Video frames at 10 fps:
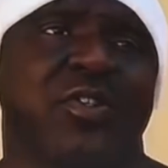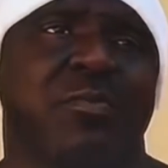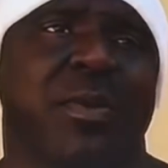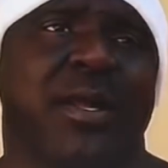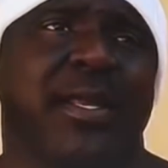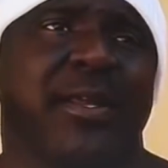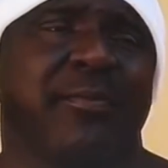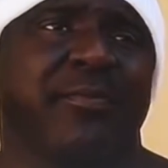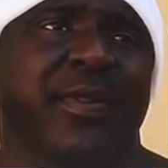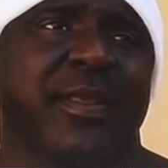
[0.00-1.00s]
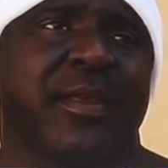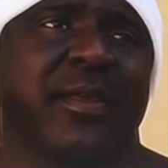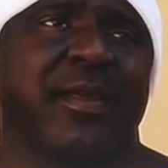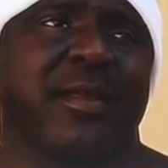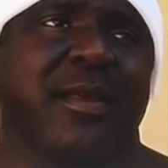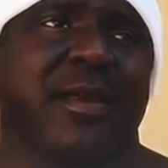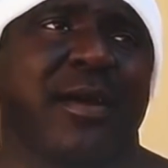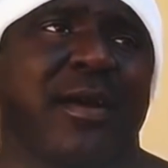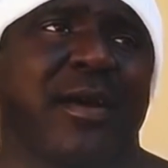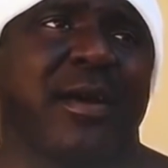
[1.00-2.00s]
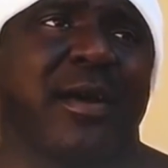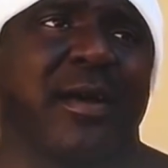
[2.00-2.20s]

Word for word: And now Marcus produces these popular